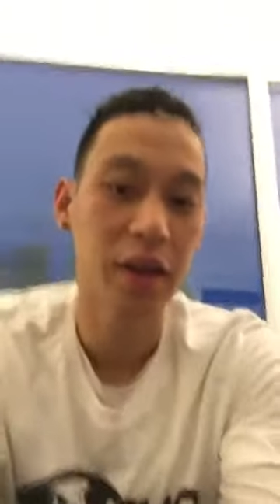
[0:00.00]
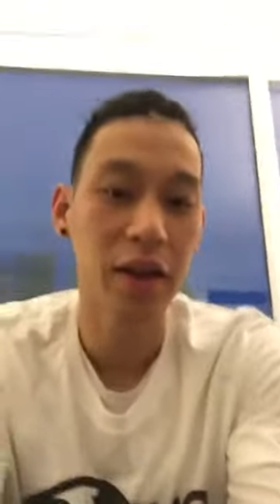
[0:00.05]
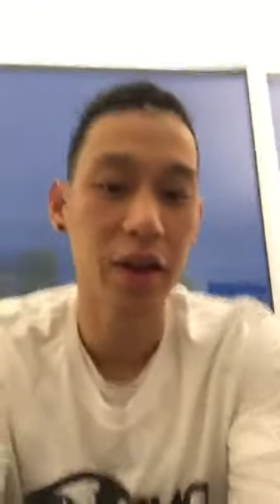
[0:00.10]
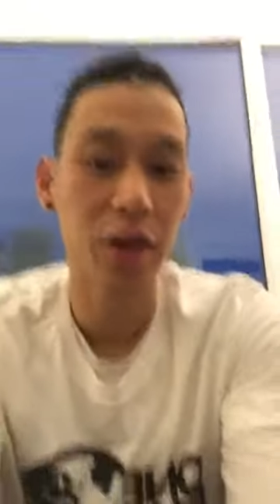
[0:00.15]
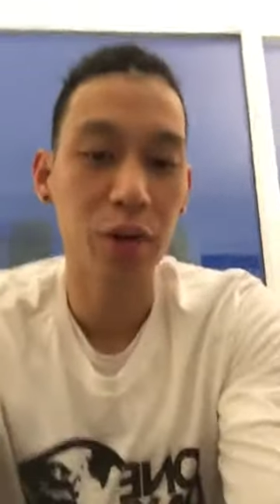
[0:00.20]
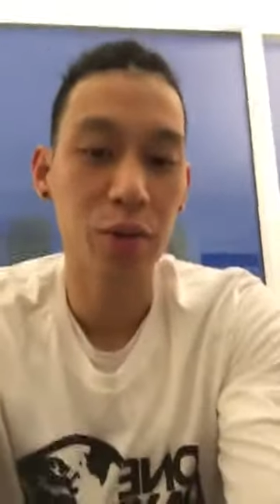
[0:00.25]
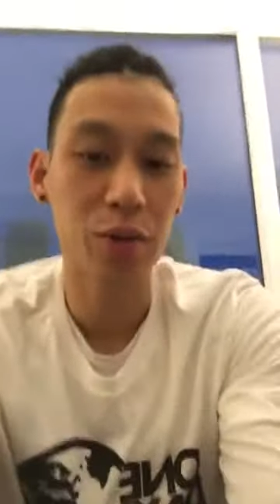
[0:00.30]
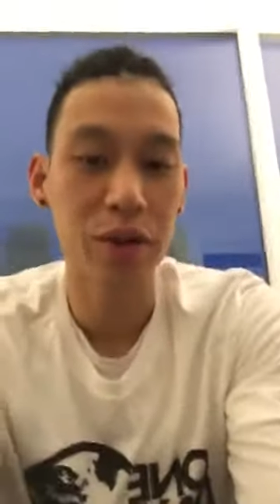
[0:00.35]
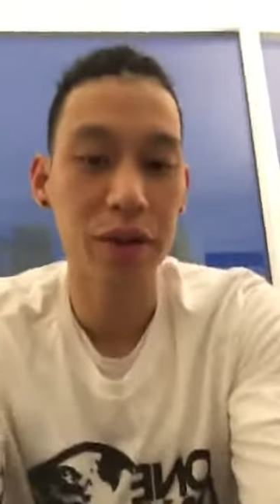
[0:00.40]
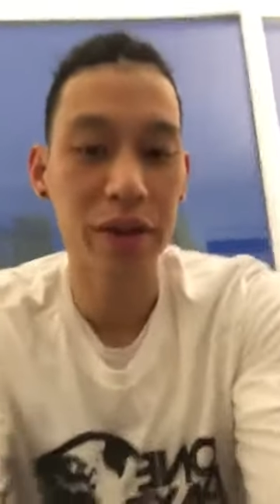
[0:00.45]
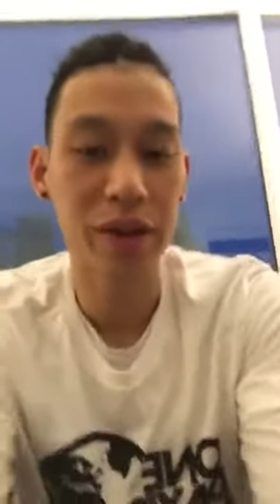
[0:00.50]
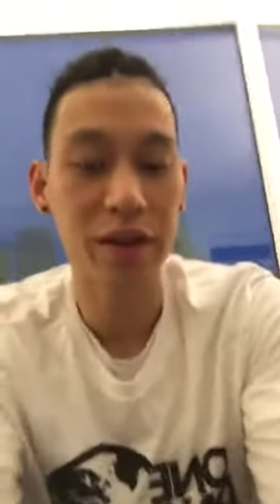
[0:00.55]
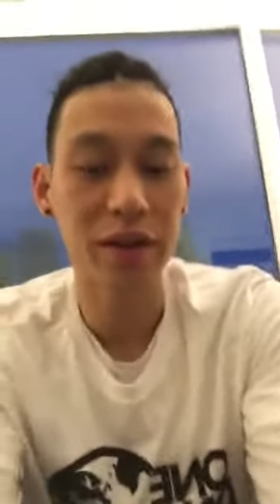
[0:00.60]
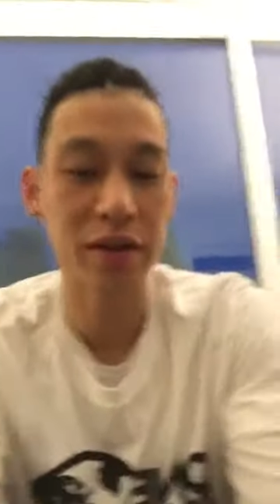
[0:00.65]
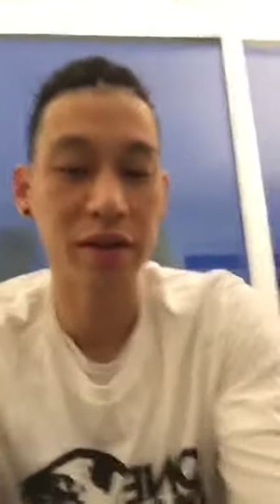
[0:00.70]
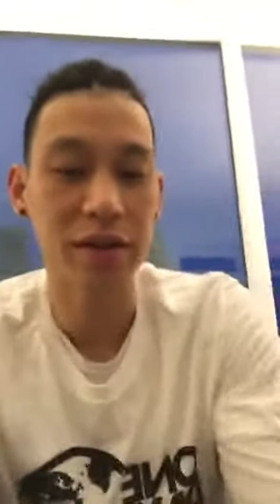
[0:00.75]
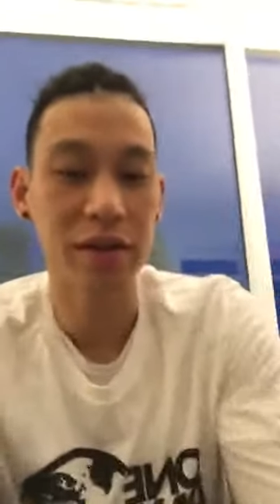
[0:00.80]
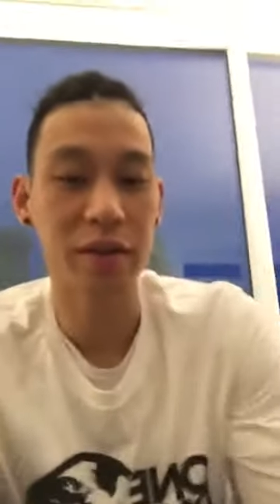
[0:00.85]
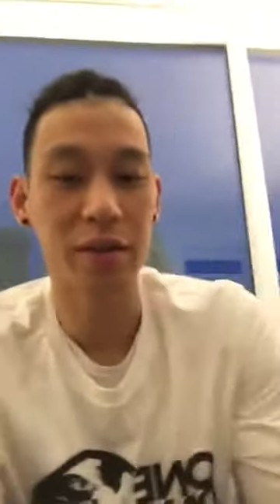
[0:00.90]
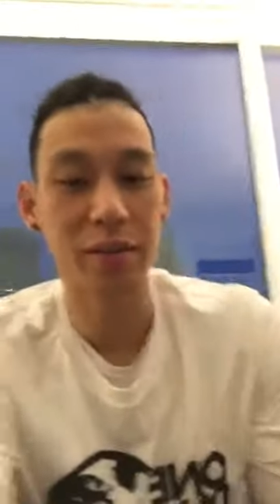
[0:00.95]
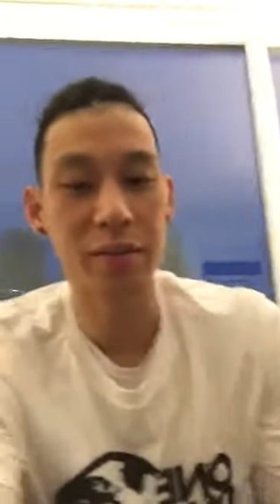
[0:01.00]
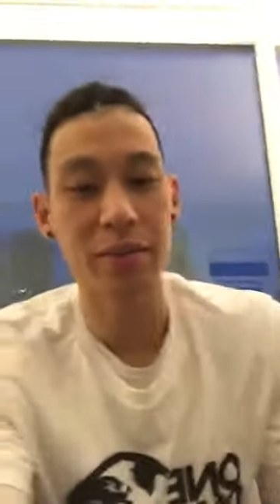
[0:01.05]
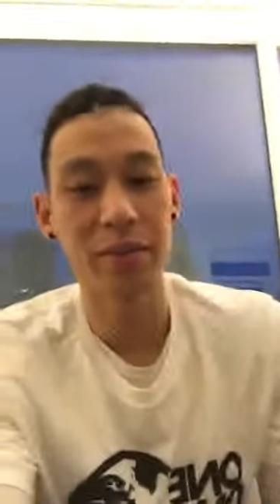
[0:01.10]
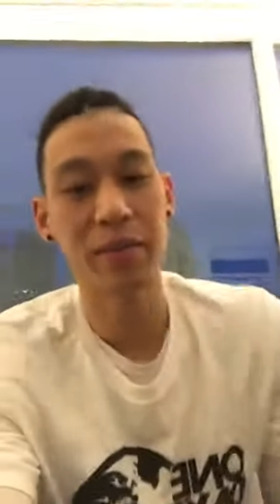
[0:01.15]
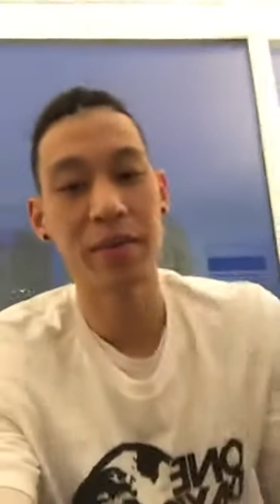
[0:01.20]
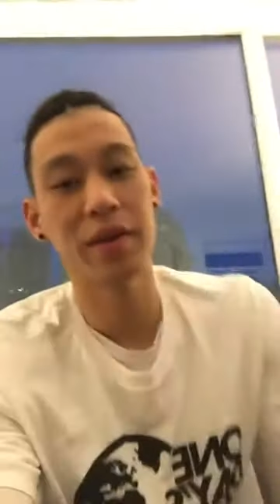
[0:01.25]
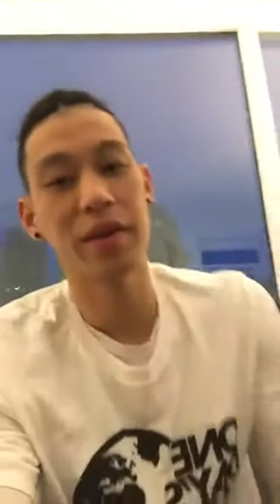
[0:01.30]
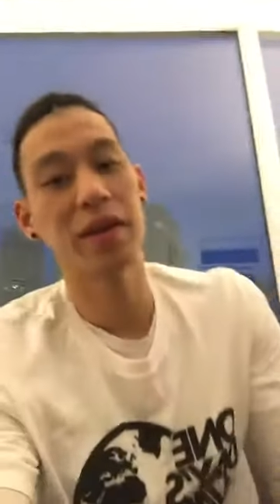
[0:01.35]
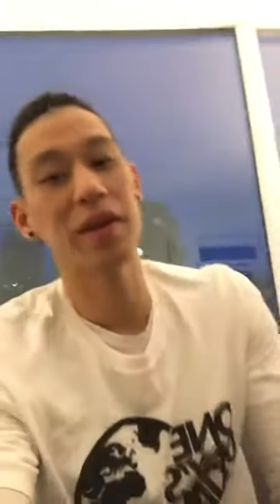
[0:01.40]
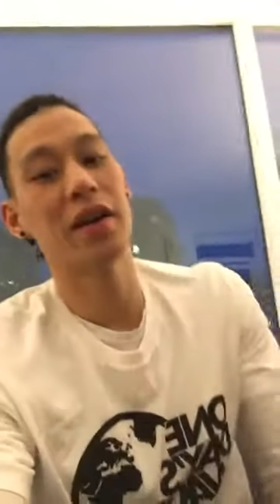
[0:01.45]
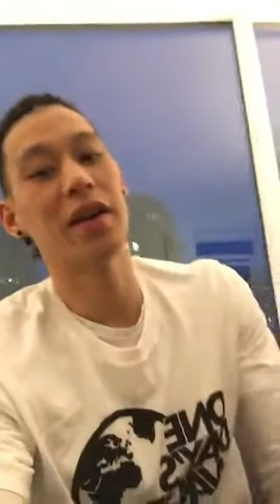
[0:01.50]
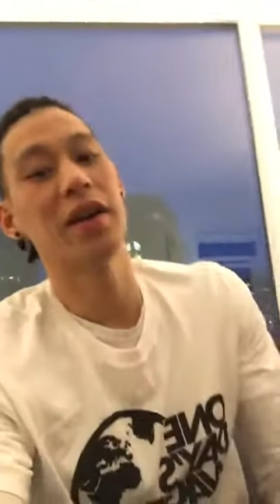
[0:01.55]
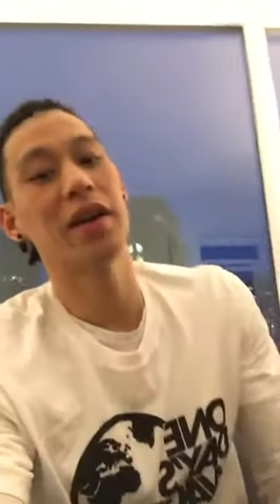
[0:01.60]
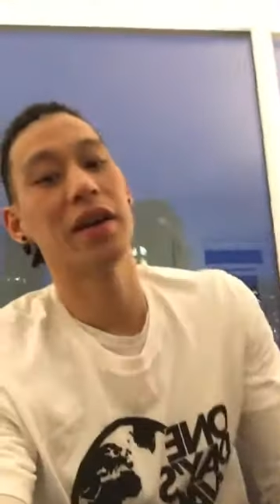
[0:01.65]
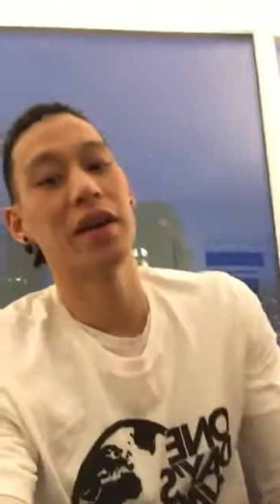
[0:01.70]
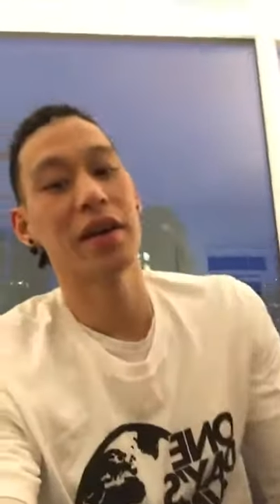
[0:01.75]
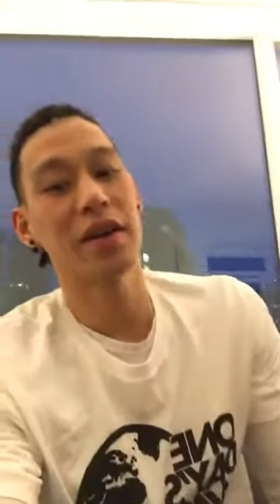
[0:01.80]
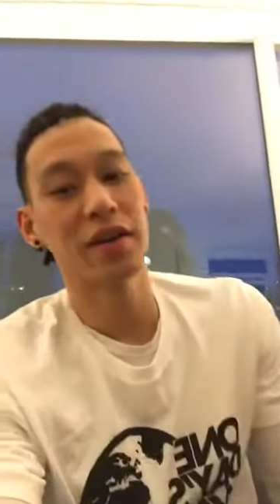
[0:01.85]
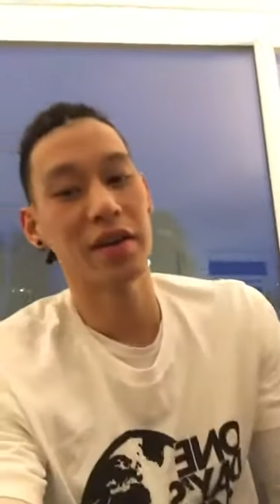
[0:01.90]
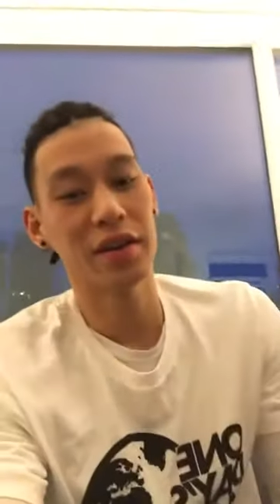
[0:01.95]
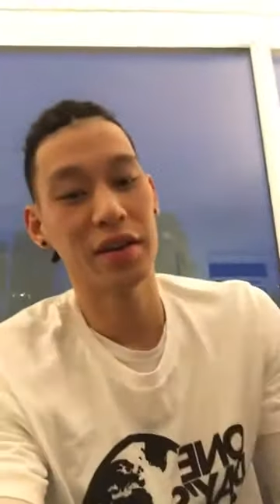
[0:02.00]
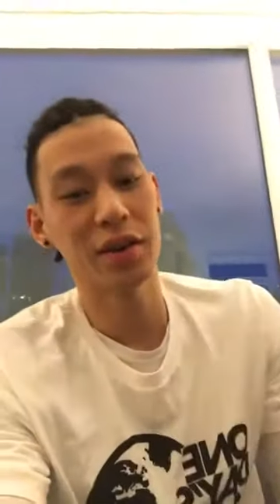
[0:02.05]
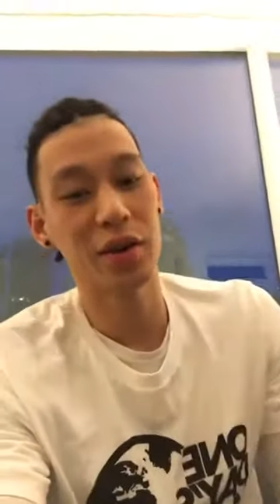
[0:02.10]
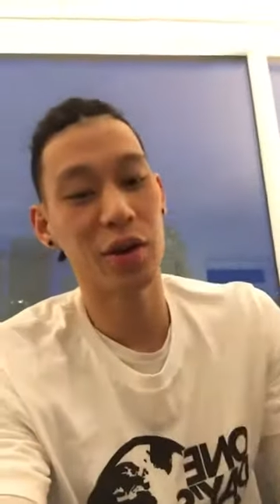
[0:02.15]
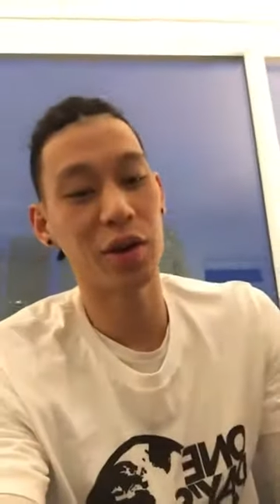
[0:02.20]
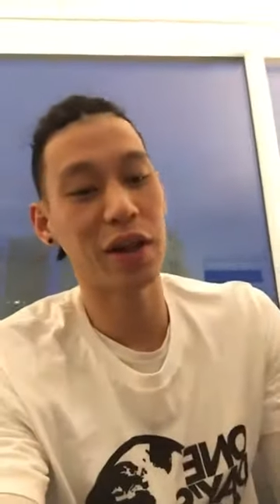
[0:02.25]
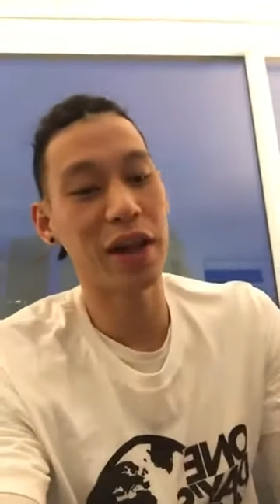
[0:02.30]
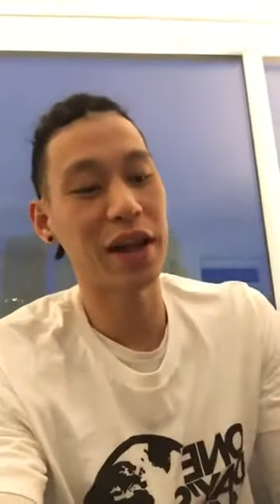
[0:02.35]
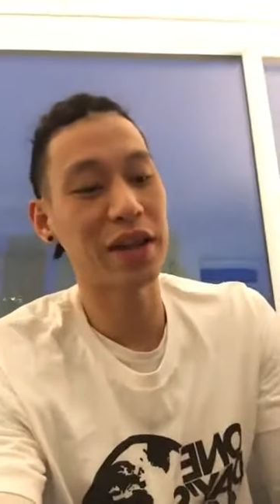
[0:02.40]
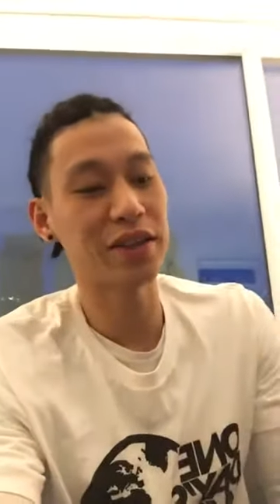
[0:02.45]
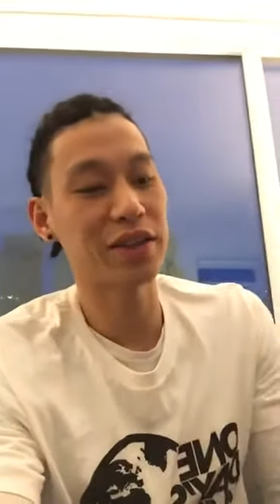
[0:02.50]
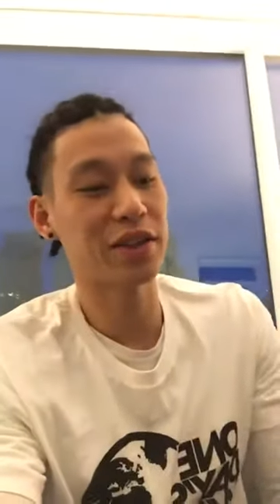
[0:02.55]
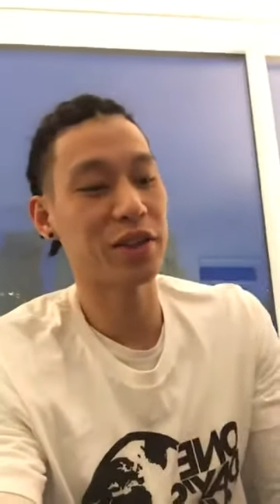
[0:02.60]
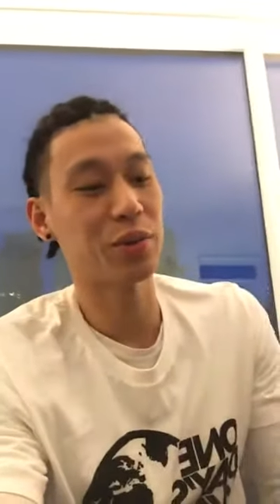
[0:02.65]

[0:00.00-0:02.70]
we did some, last